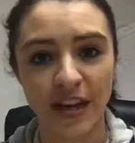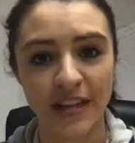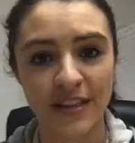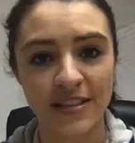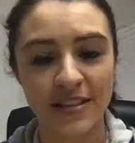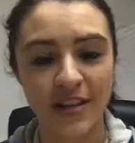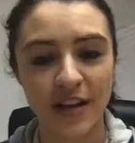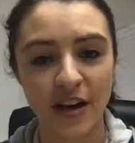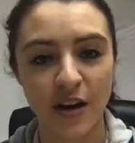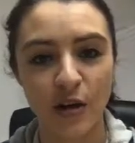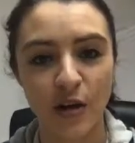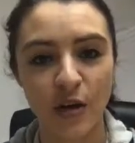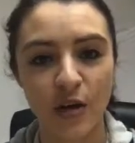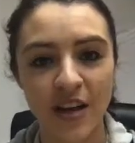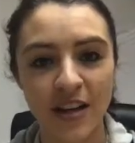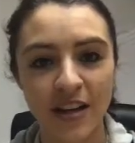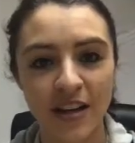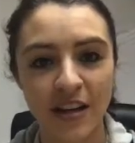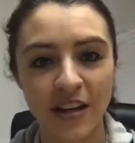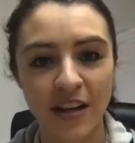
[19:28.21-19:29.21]
And so,
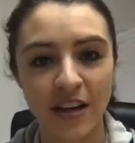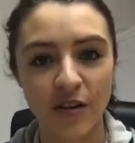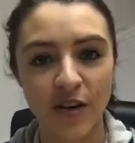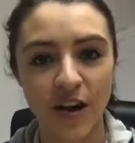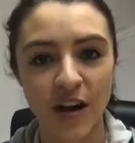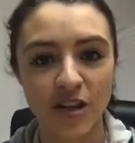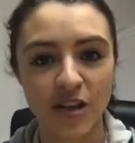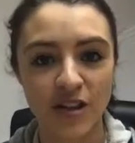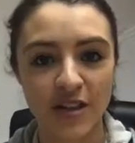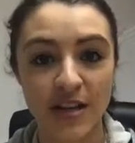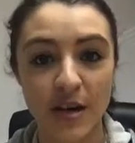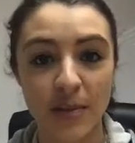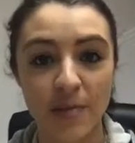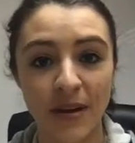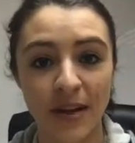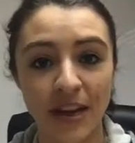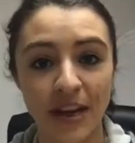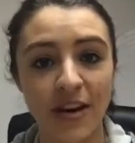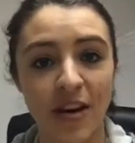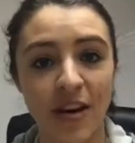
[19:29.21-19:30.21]
not just
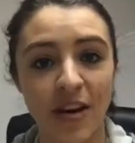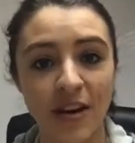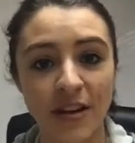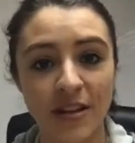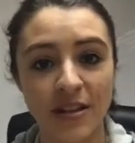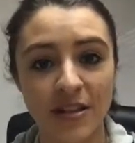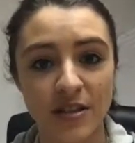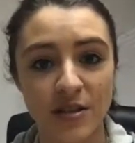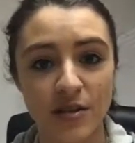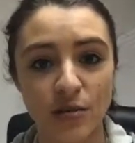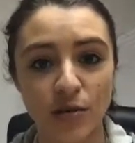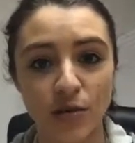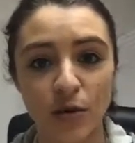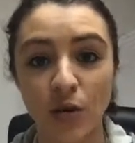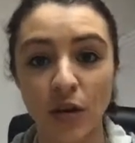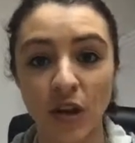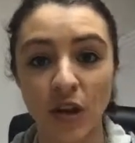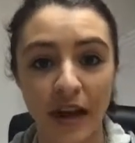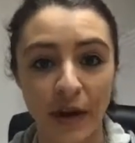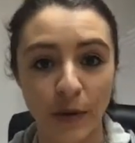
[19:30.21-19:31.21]
dumping it all into
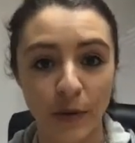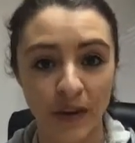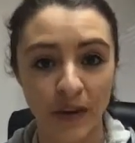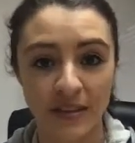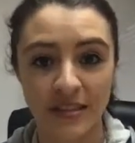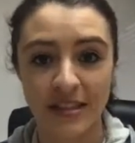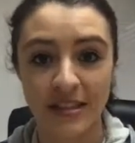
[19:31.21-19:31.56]
Google AdWords,